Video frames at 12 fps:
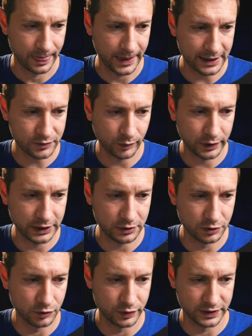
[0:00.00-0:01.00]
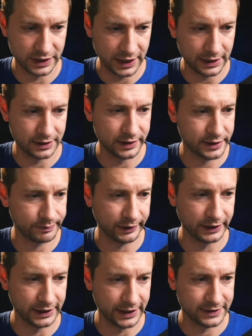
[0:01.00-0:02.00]
that's what we need to do is get
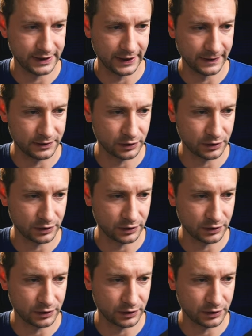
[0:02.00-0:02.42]
display density.